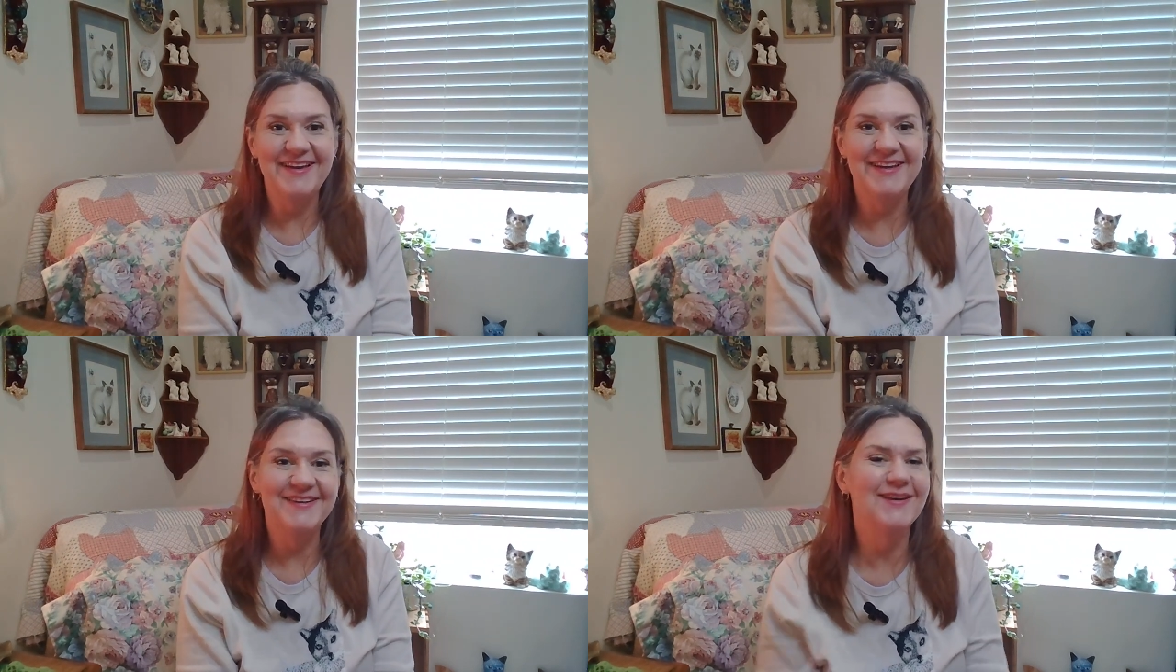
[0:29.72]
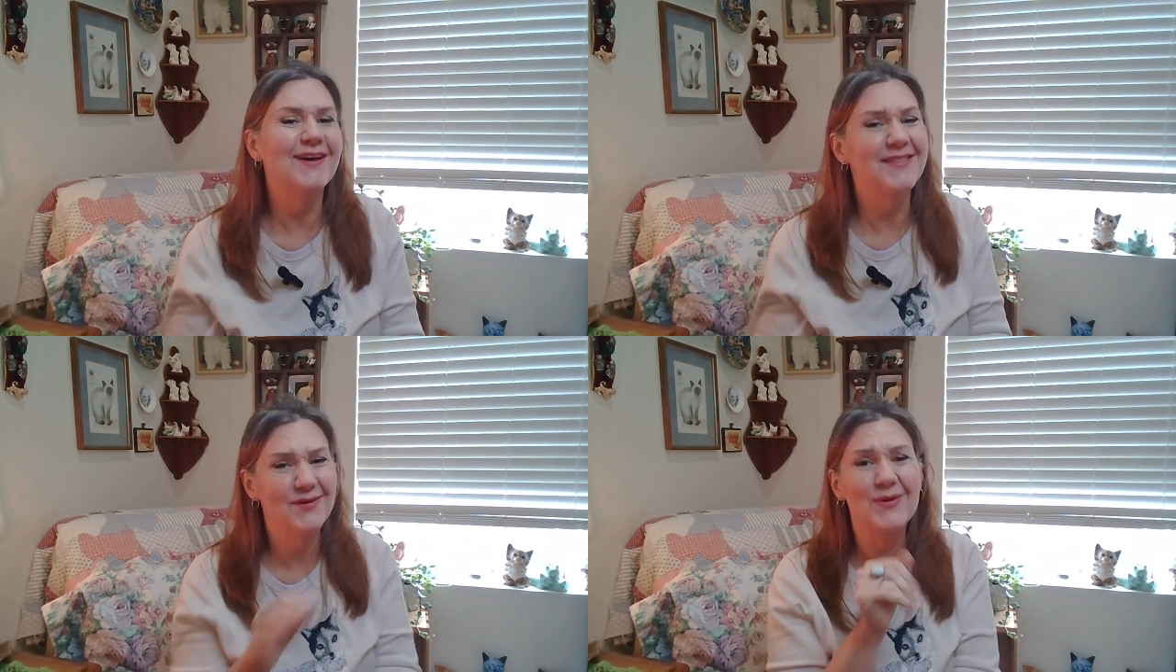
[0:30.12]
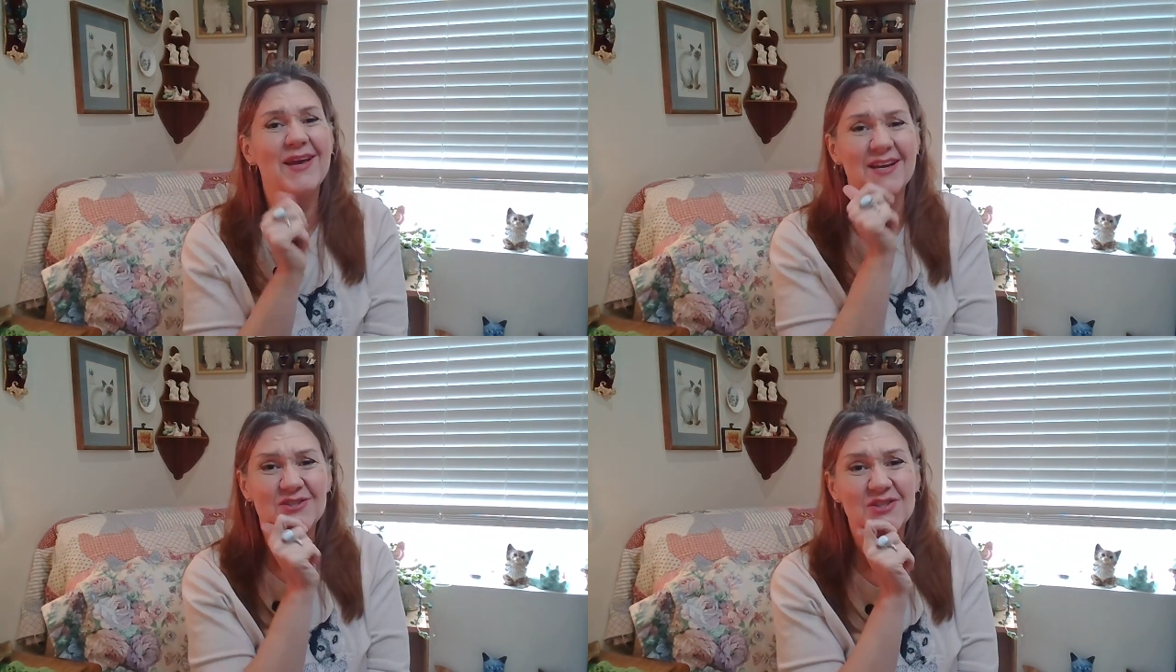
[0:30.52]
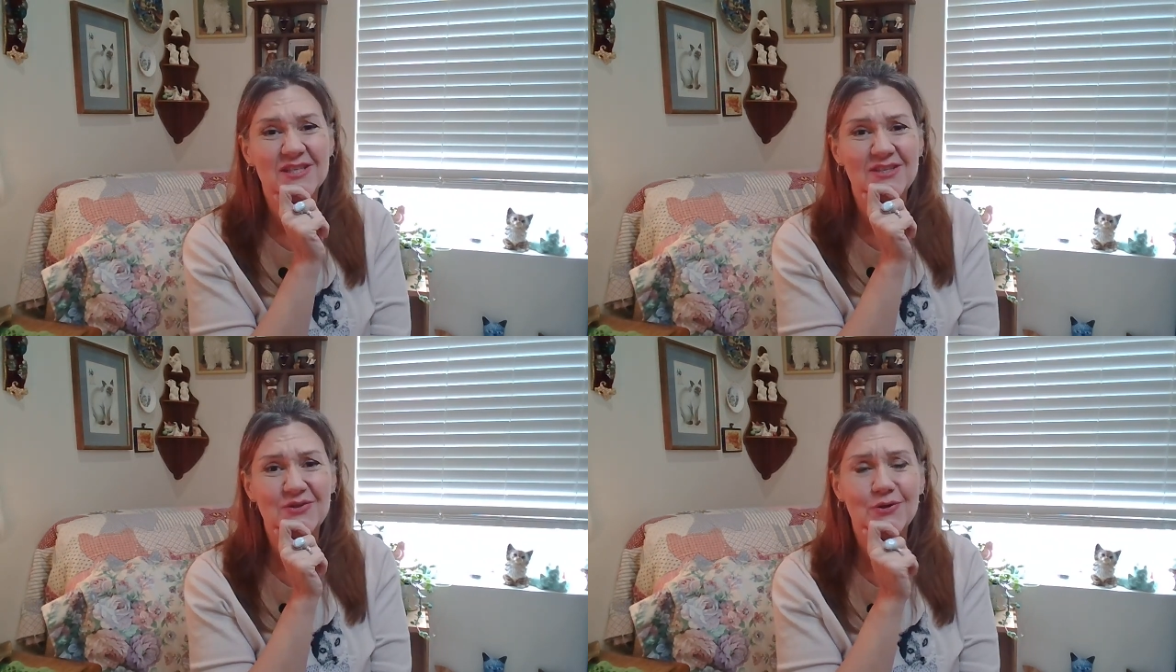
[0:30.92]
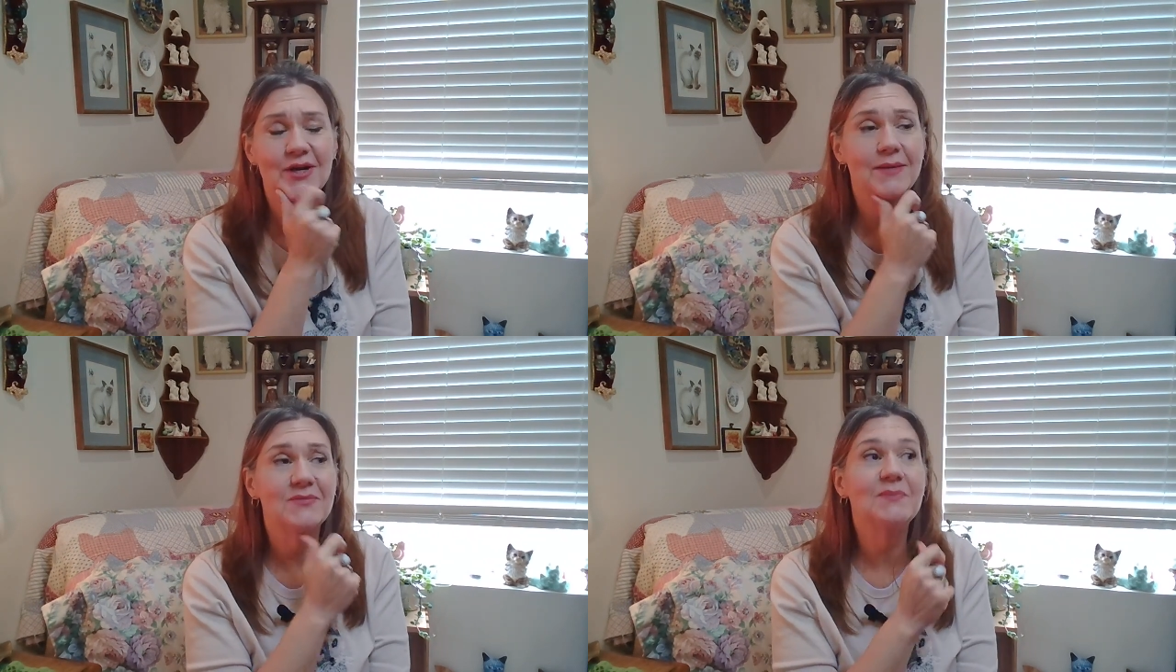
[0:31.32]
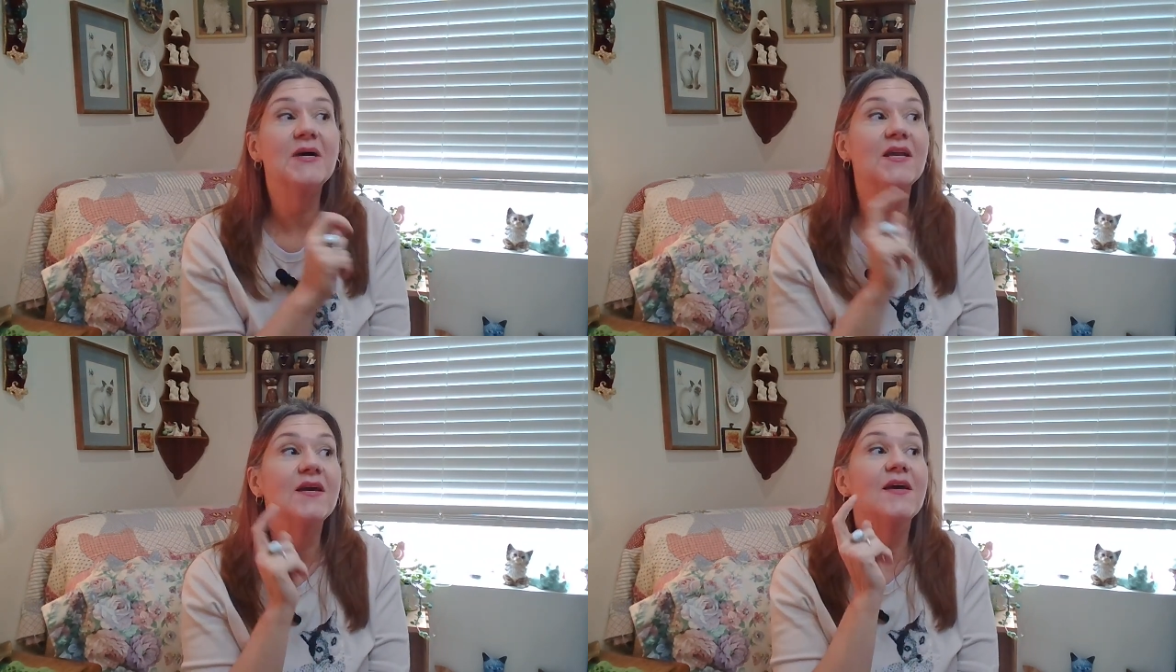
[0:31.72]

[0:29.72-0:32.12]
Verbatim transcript: in, not that we actually do crimes, but